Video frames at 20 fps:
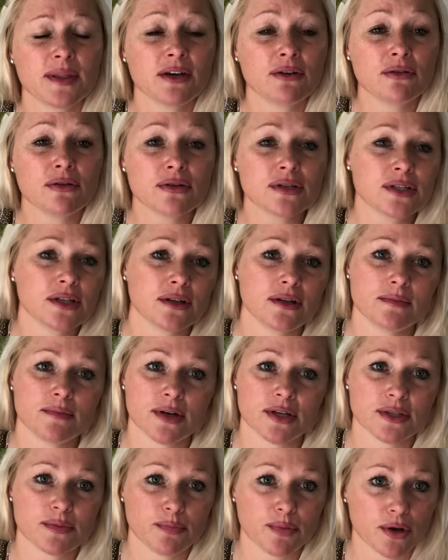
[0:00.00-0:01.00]
they're also the
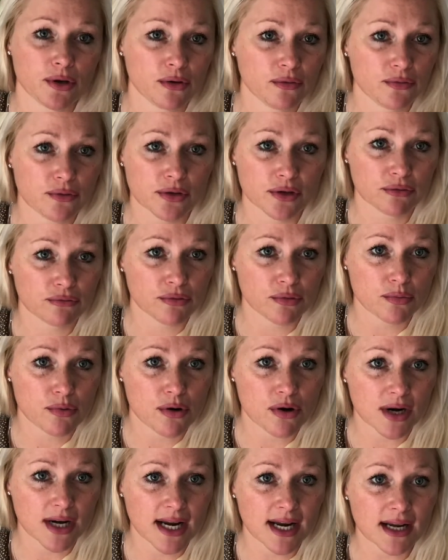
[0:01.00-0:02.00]
most beautiful and
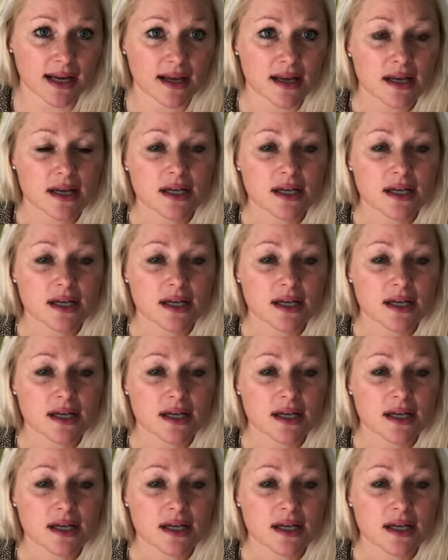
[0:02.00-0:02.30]
rewarding.